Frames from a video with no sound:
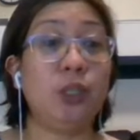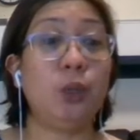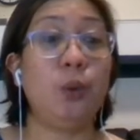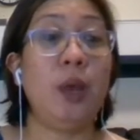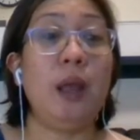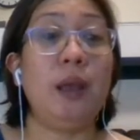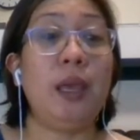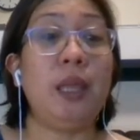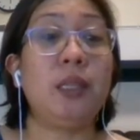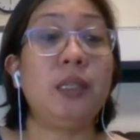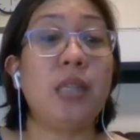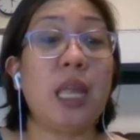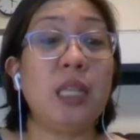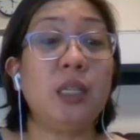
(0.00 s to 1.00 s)
So
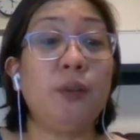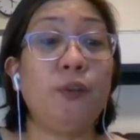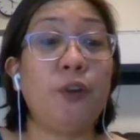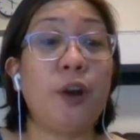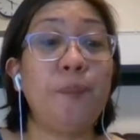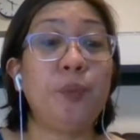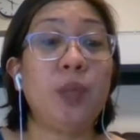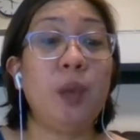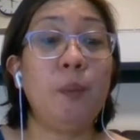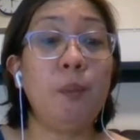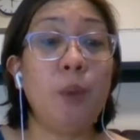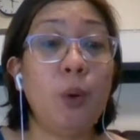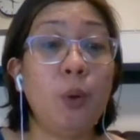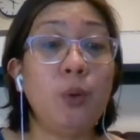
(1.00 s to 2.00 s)
it stands for
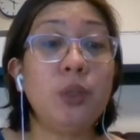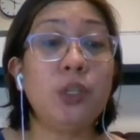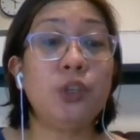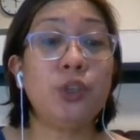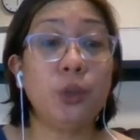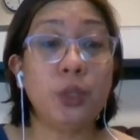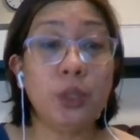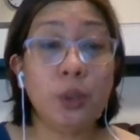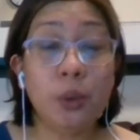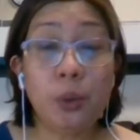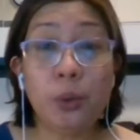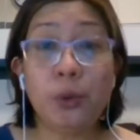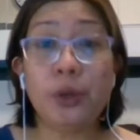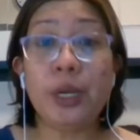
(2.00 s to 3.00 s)
Bose, Chod,
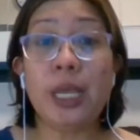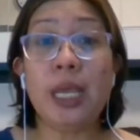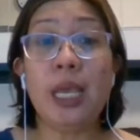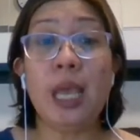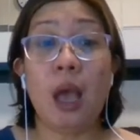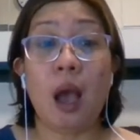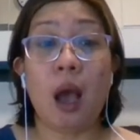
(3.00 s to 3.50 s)
Huri,